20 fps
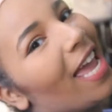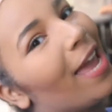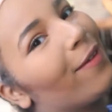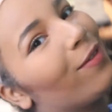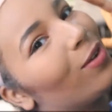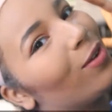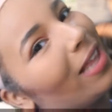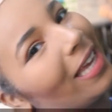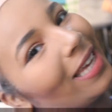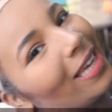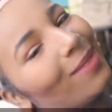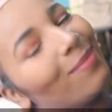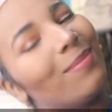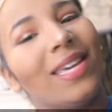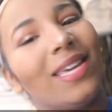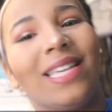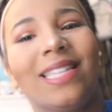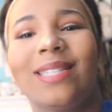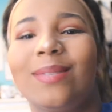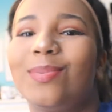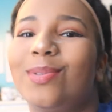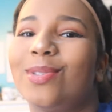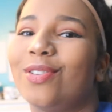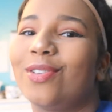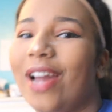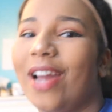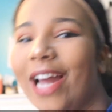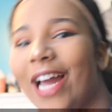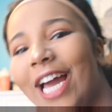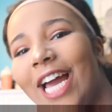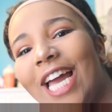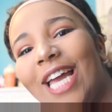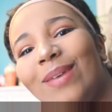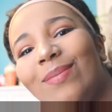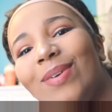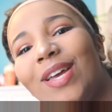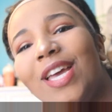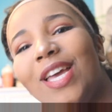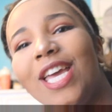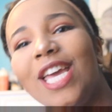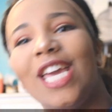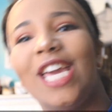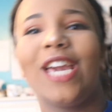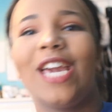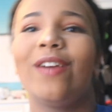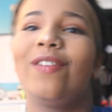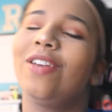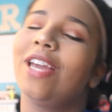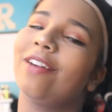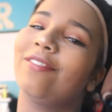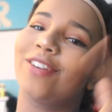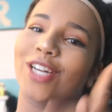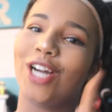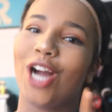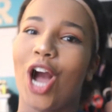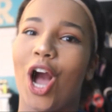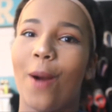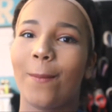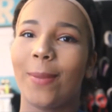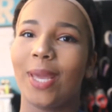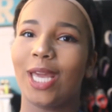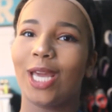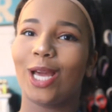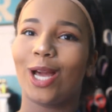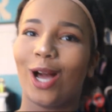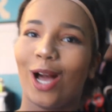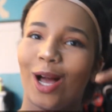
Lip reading: If you like me, subscribe. If you have a comment.